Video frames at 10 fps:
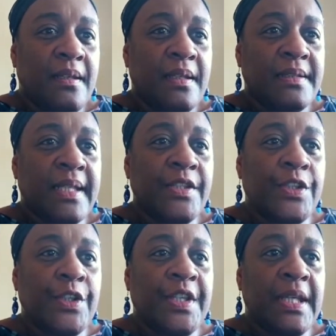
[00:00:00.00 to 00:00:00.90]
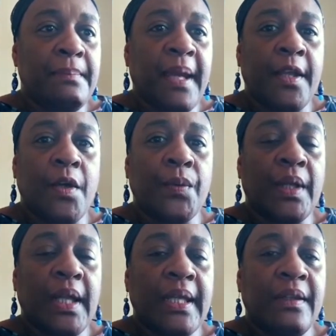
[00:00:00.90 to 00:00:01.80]
As I journey in my own
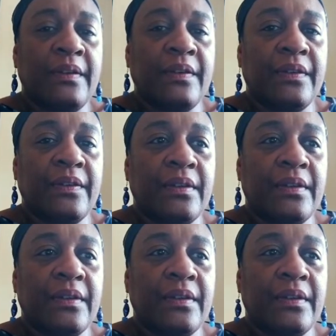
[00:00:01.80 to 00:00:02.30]
life,